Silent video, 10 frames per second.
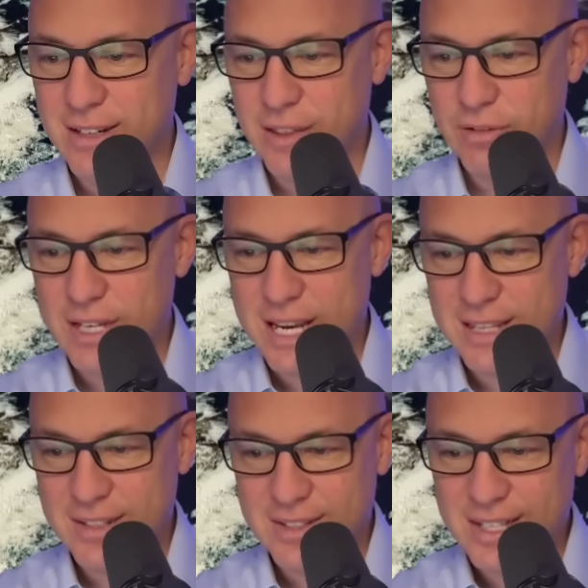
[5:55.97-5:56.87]
Another day
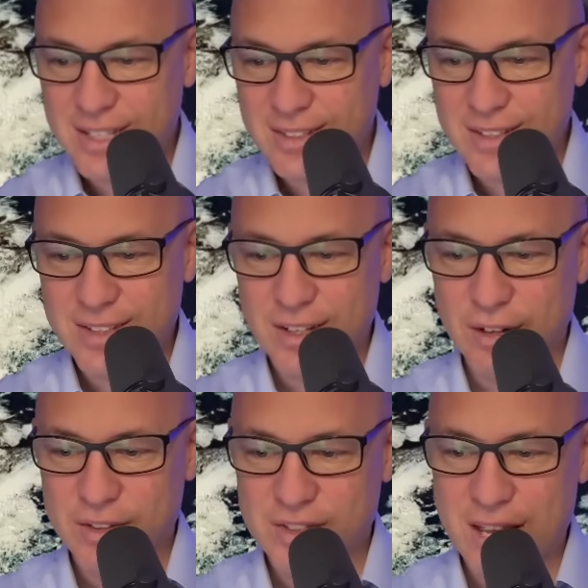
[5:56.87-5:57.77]
in the 60s
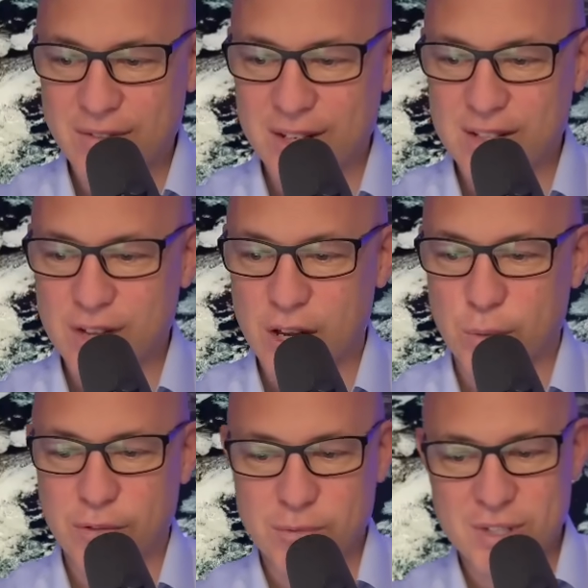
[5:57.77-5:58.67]
here, 70s all
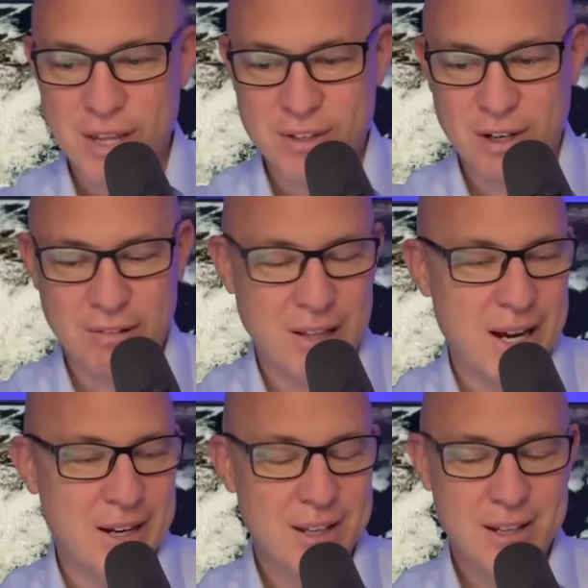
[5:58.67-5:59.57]
the way from South
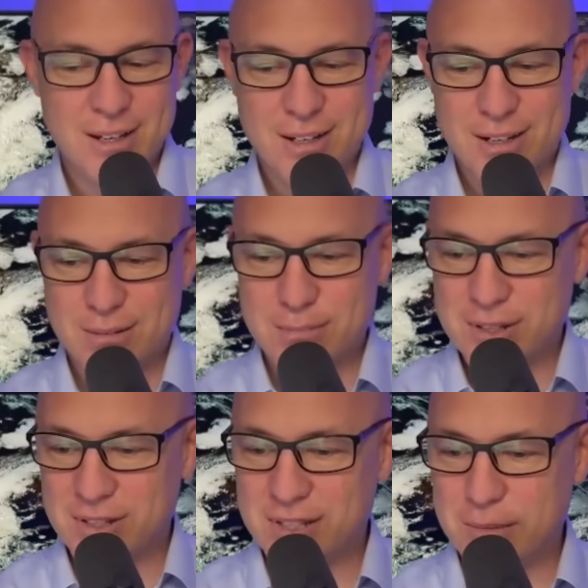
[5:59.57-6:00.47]
Carolina
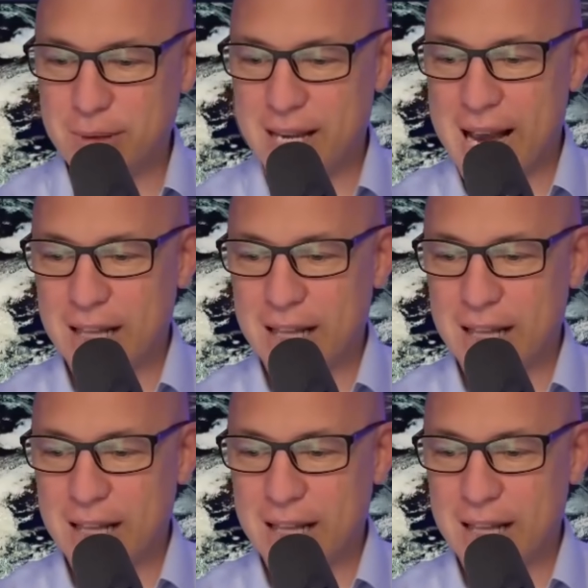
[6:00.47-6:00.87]
Mississippi,